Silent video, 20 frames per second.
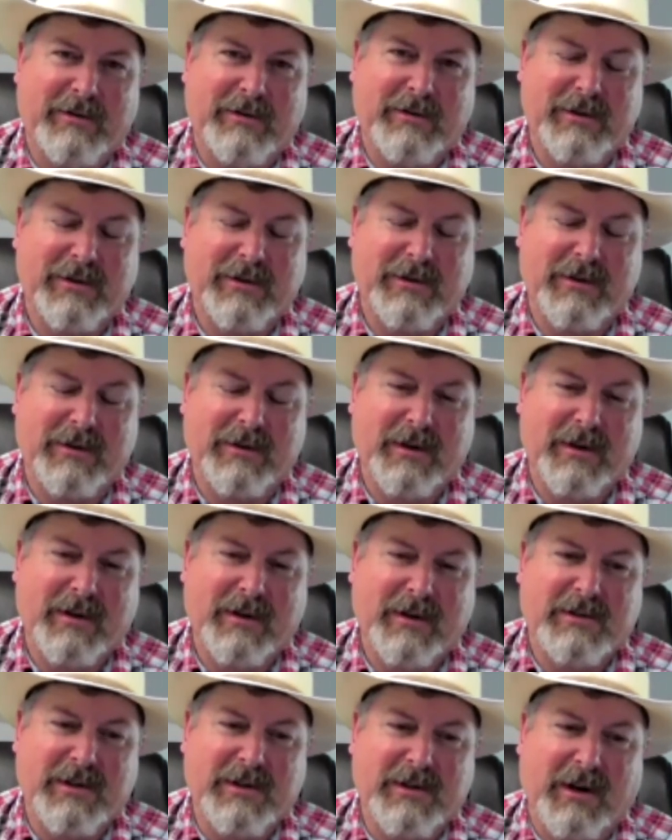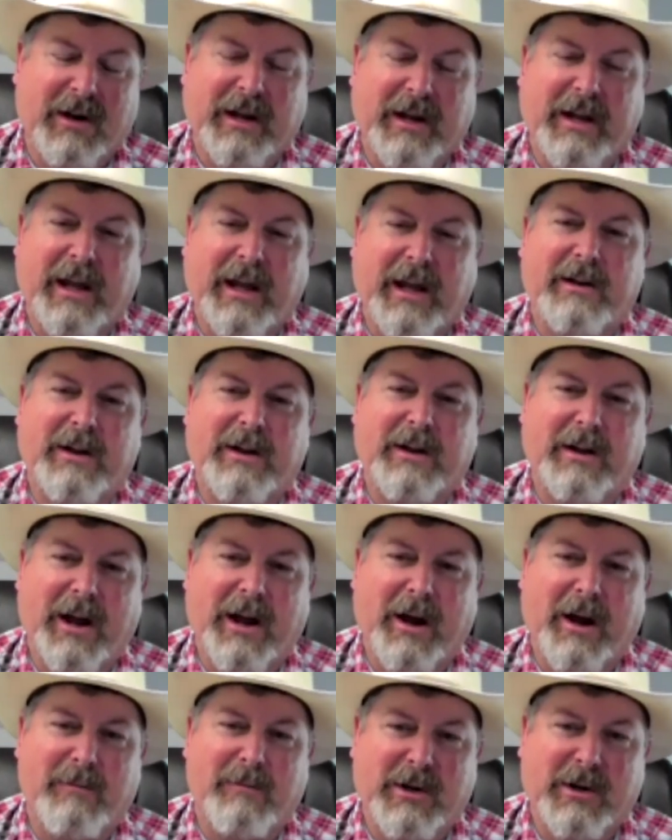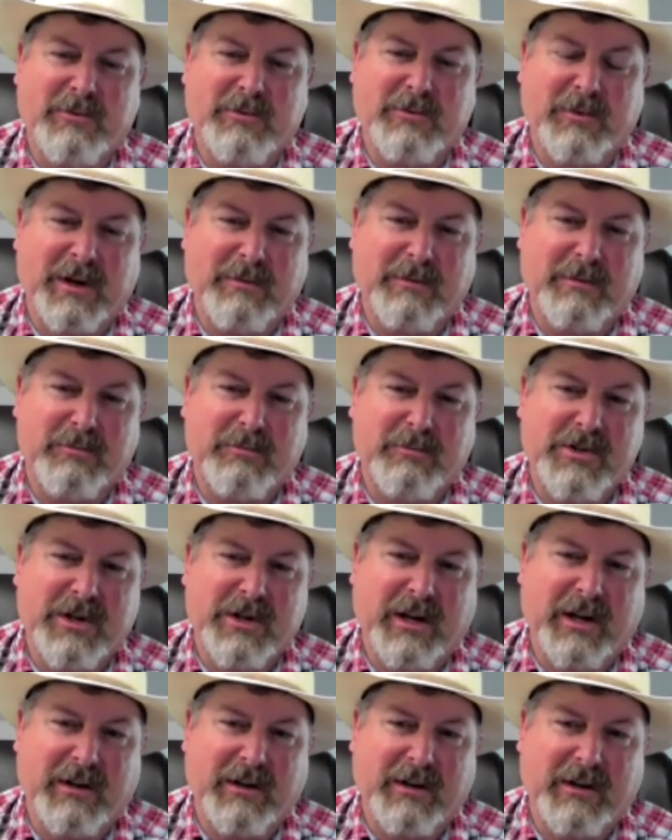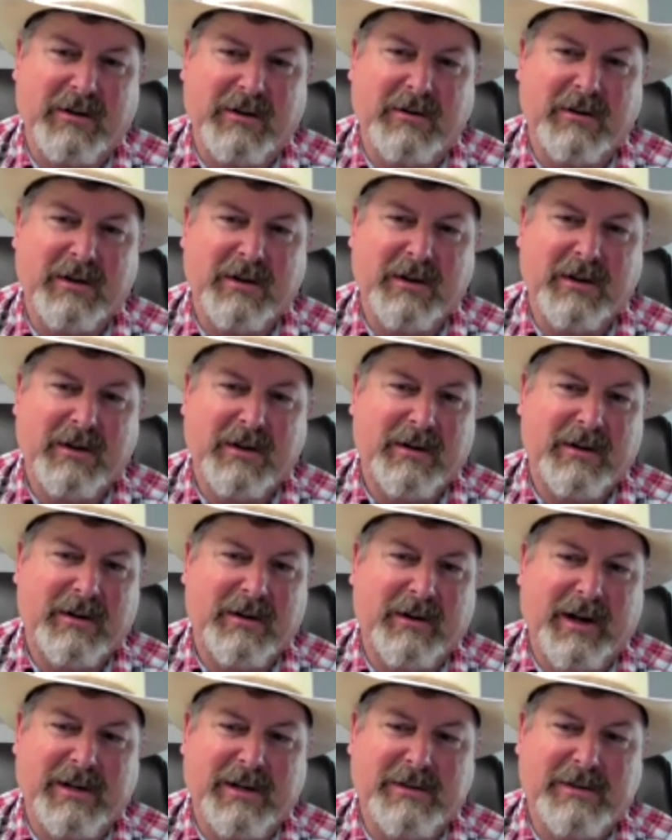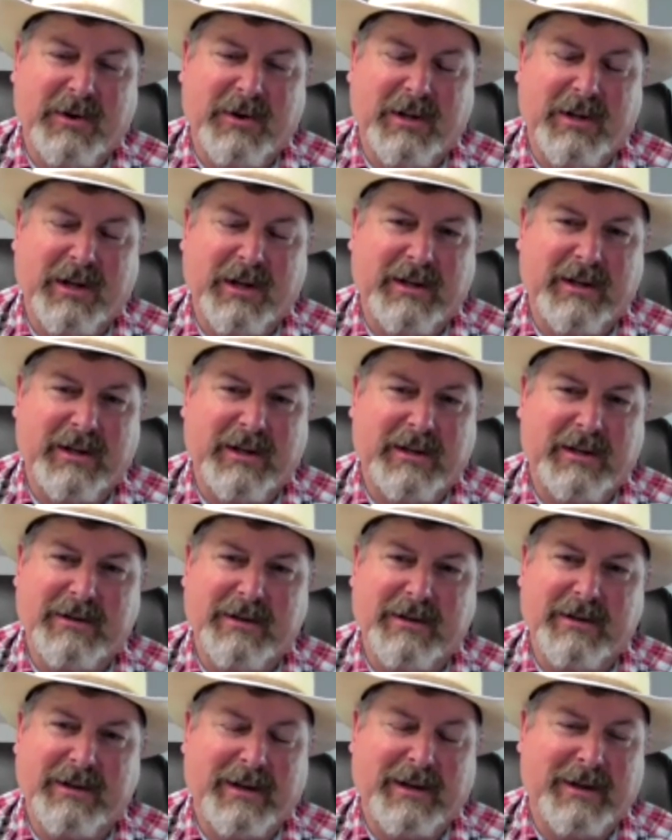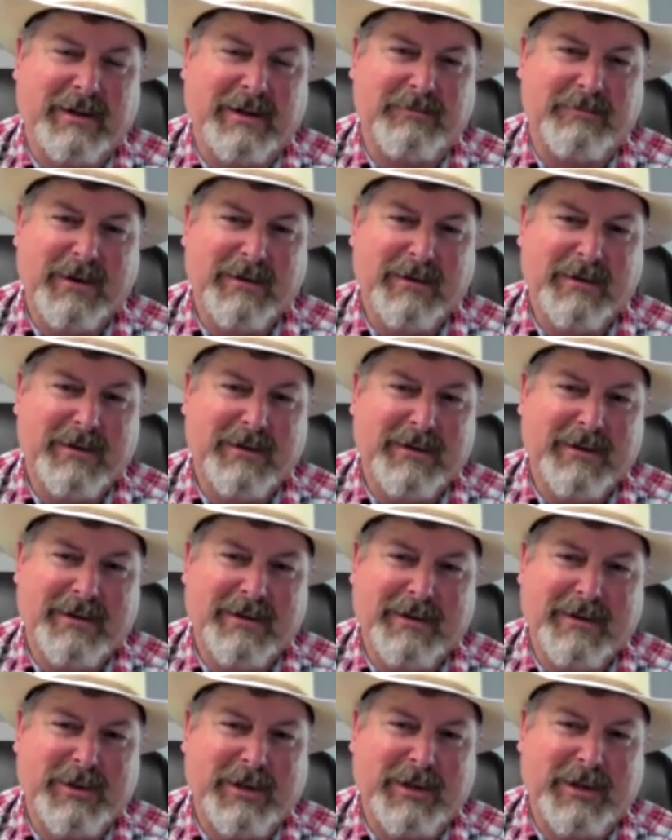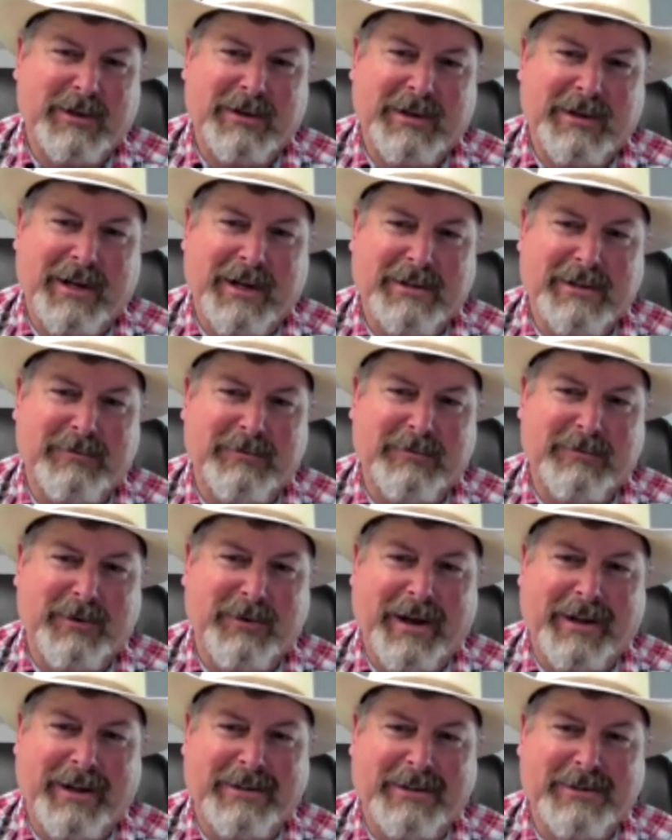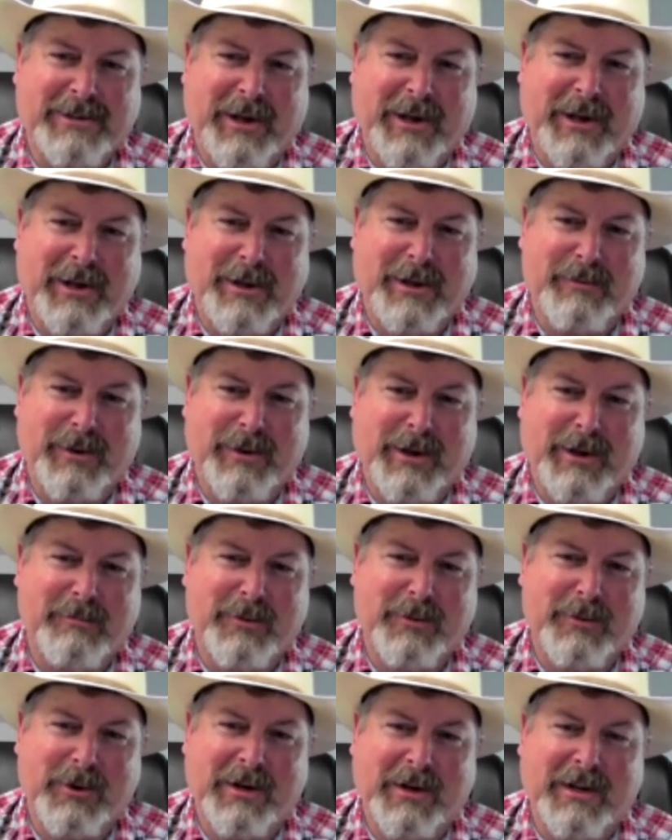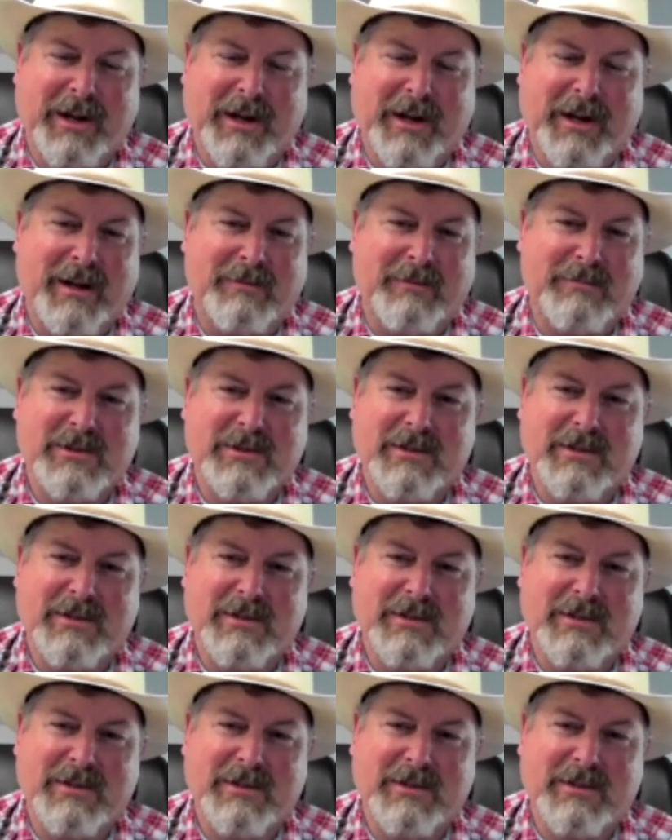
So, Sarah, I can't tell you how much we appreciate you, your expertise. Seen you testify in Salem a number of times.